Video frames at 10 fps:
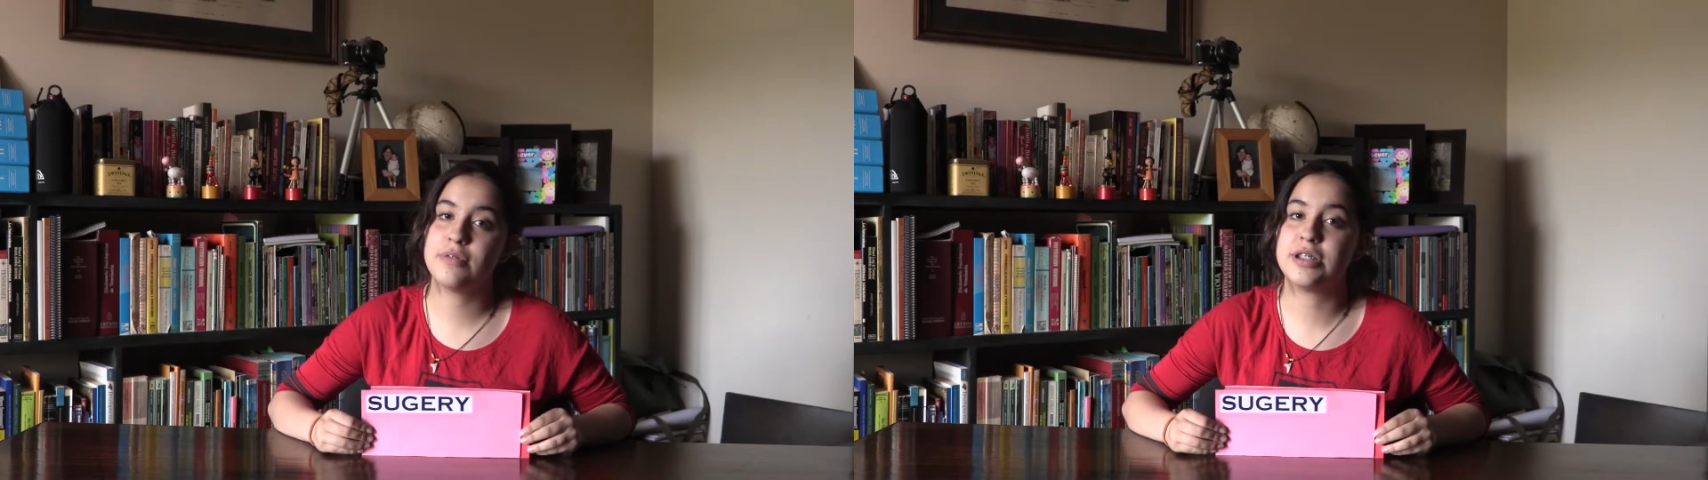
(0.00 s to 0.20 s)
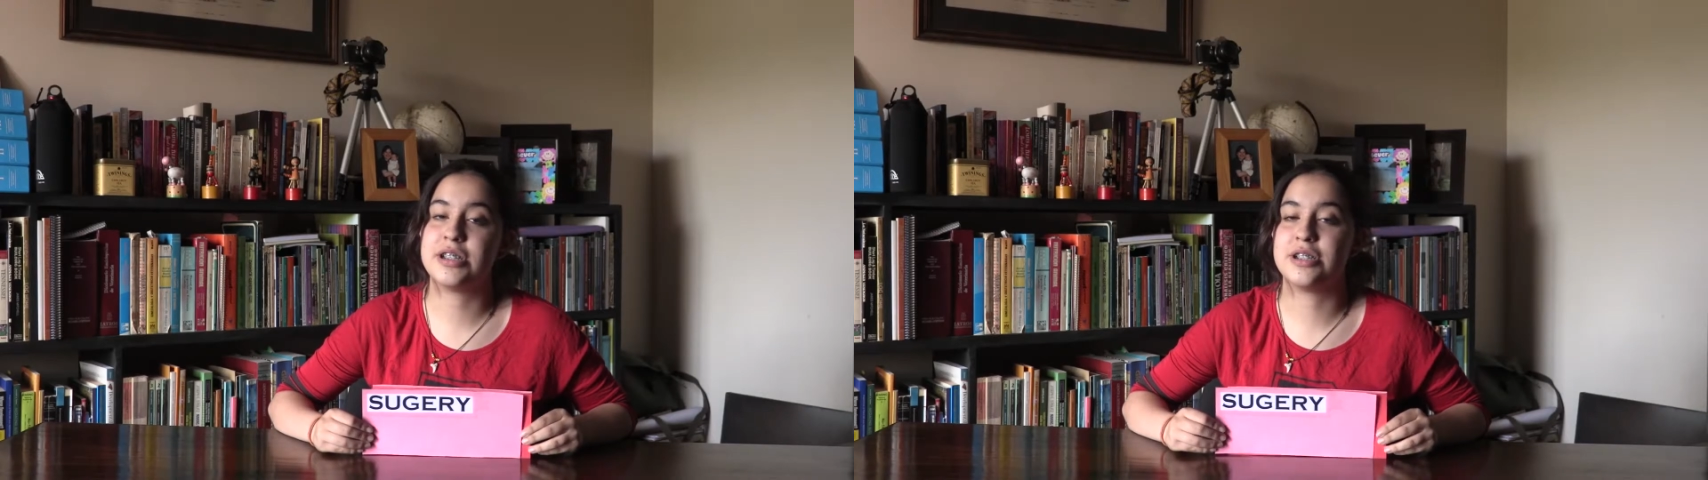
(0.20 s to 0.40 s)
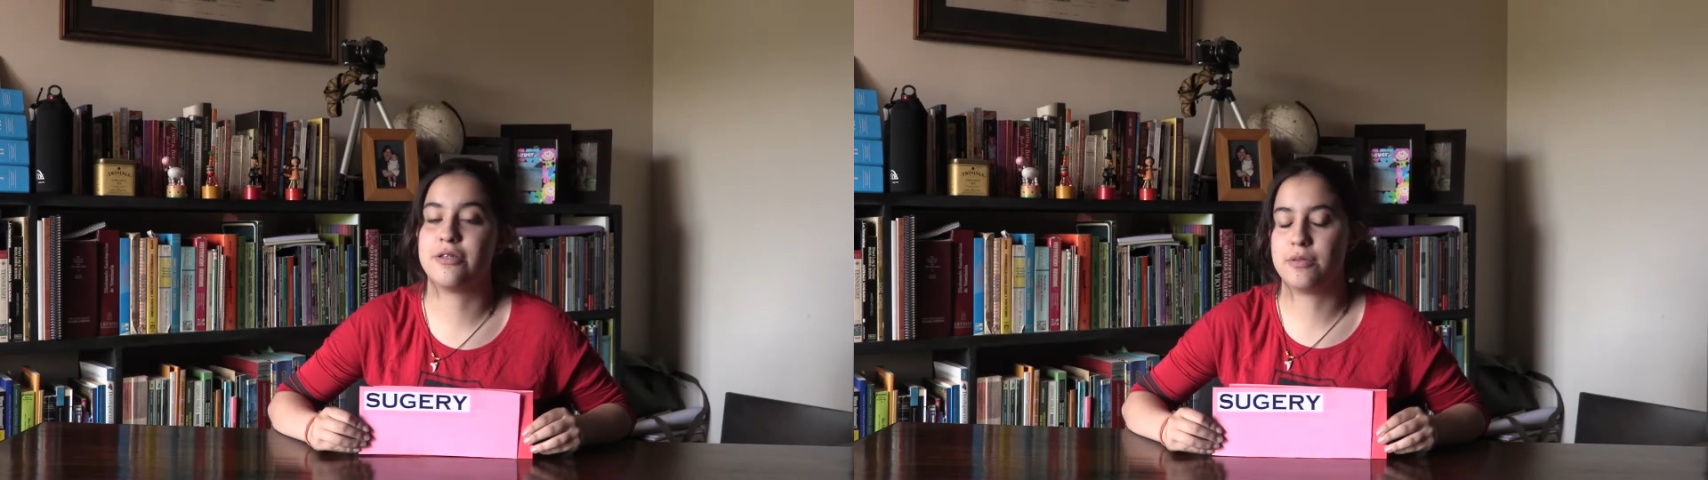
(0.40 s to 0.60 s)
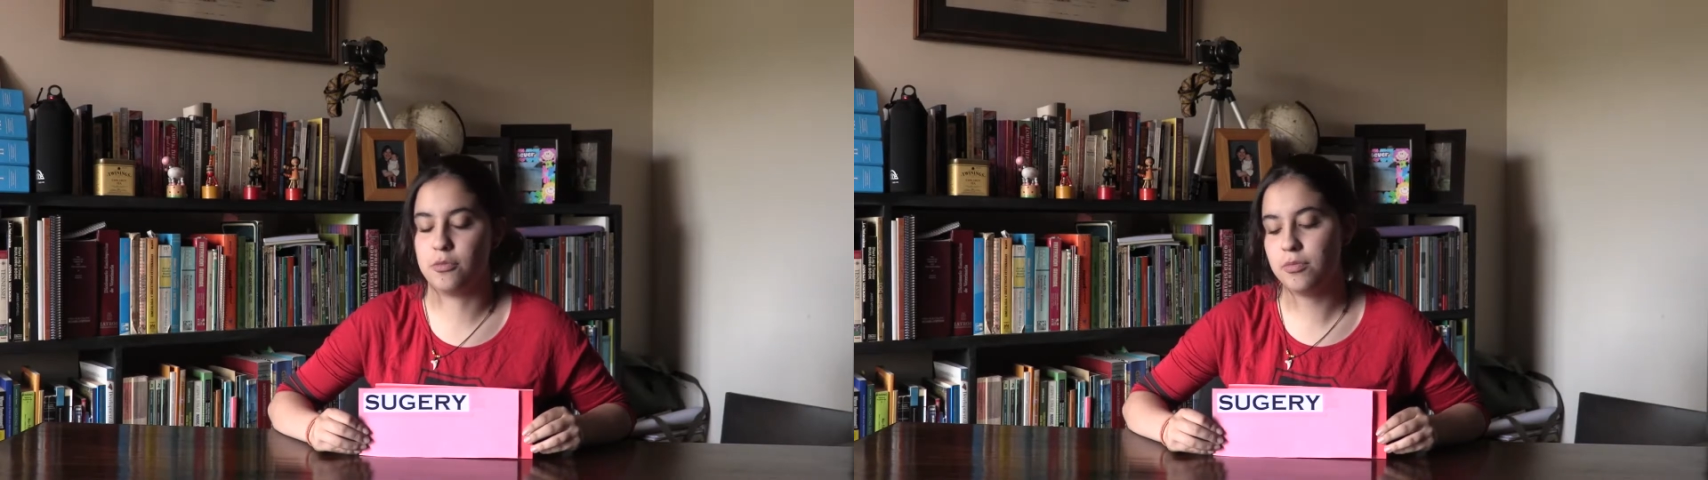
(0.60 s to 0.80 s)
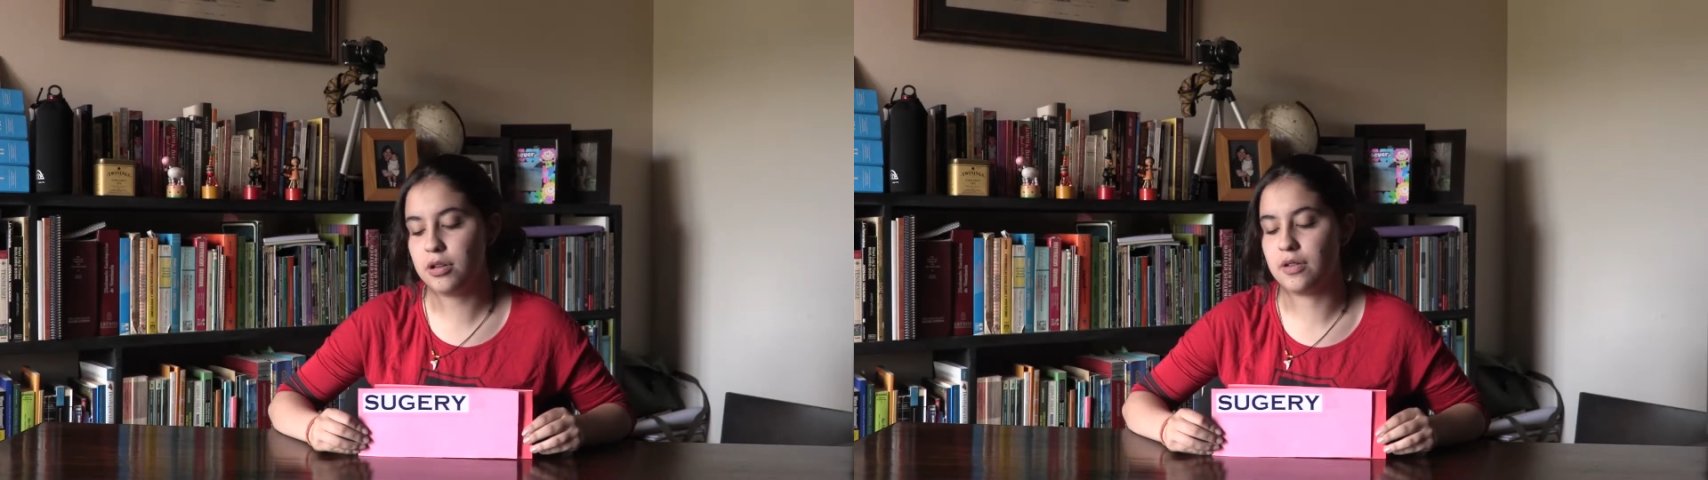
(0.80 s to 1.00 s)
which is the
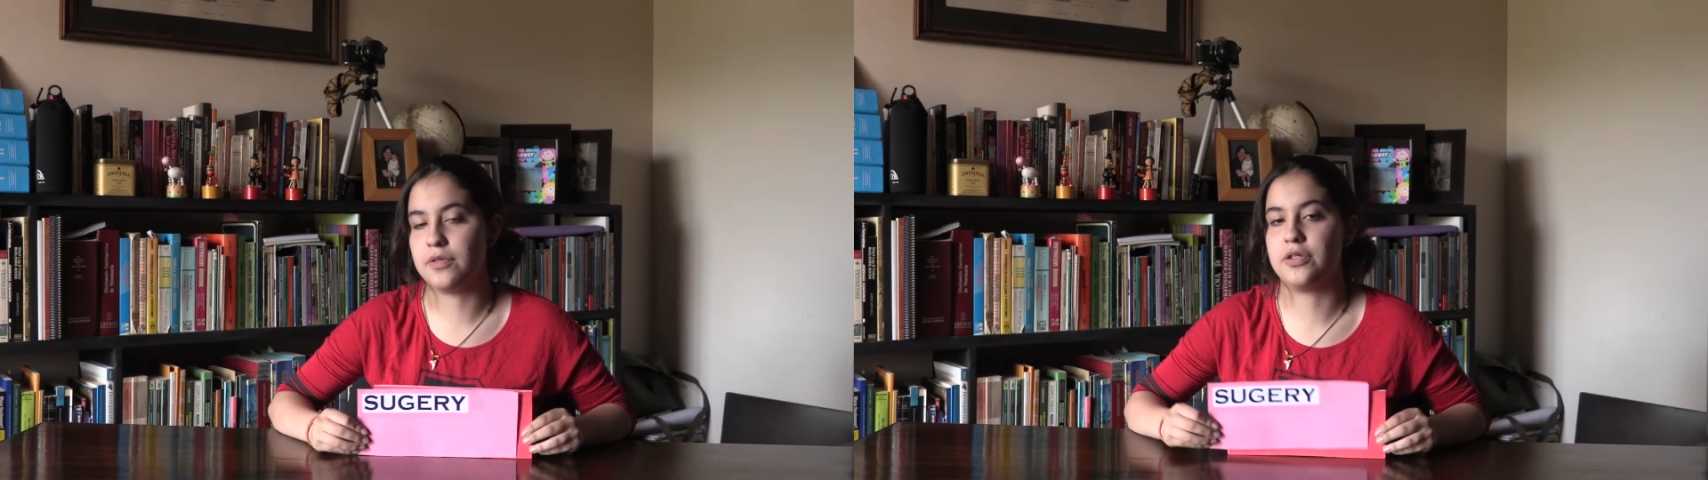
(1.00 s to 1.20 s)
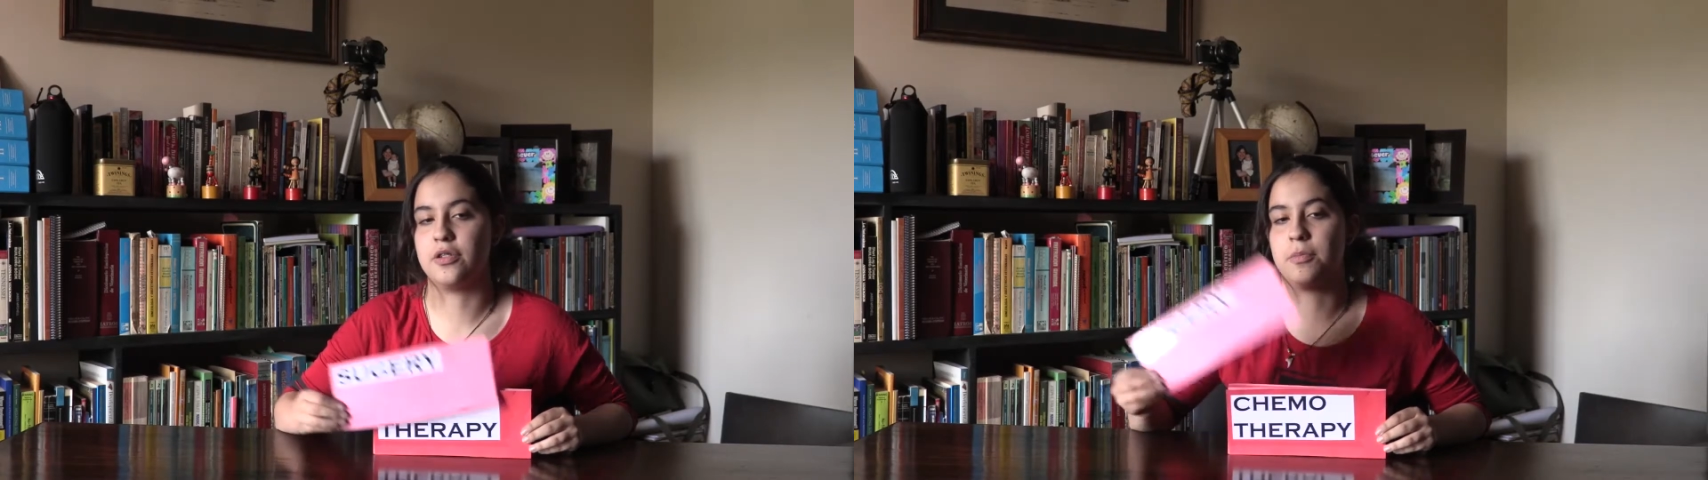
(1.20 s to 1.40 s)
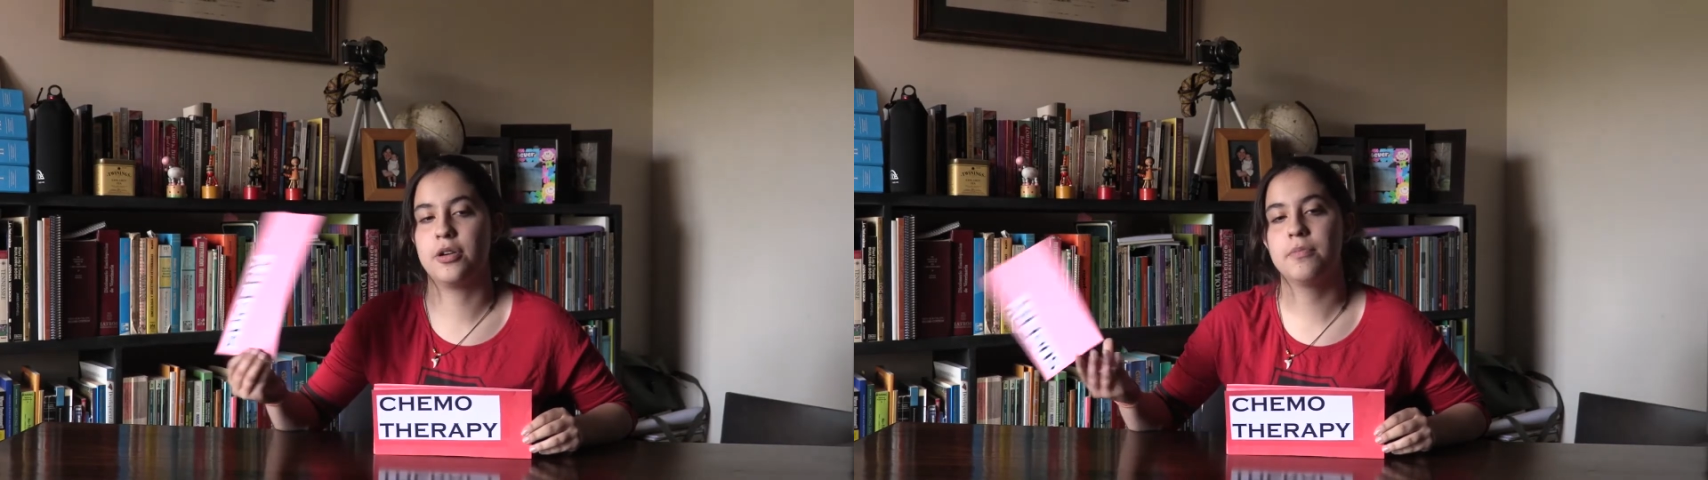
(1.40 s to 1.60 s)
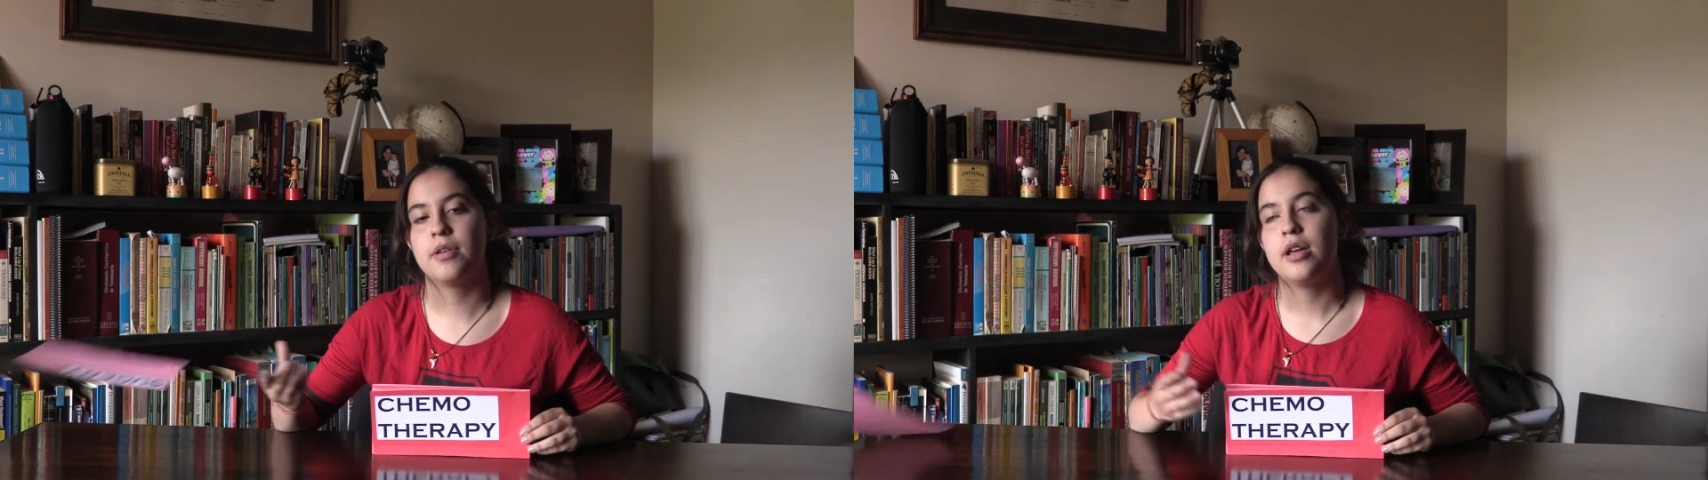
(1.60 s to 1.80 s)
removal of the tumor,